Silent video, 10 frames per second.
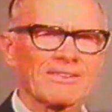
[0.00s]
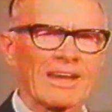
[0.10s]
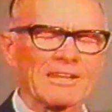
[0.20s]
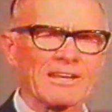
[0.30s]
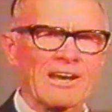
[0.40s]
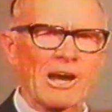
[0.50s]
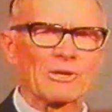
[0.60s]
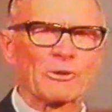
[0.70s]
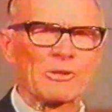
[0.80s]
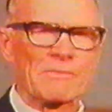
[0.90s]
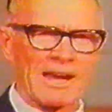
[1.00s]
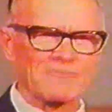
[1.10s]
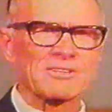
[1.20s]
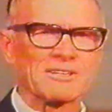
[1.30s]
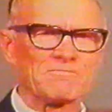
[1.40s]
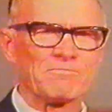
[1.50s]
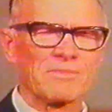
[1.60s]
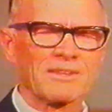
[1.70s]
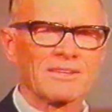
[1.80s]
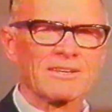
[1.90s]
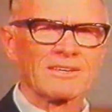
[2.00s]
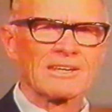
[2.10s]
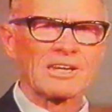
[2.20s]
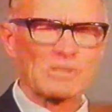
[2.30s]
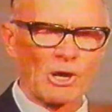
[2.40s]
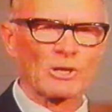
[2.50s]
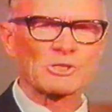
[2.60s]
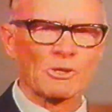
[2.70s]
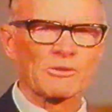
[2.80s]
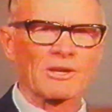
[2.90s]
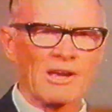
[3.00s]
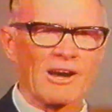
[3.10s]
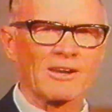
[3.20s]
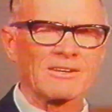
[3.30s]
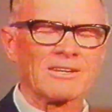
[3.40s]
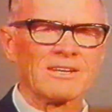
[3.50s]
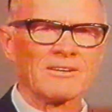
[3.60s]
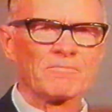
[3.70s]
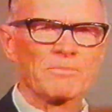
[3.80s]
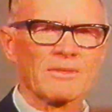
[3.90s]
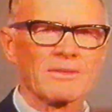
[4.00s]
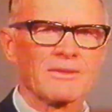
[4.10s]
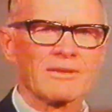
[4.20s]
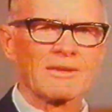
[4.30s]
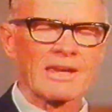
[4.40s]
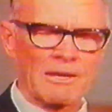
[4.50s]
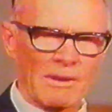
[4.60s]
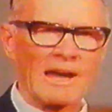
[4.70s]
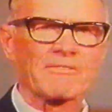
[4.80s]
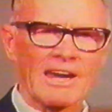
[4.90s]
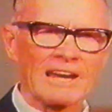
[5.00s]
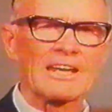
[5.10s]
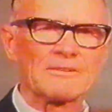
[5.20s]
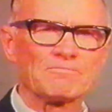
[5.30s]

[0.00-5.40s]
that the God on the mountain is also the God in my valley.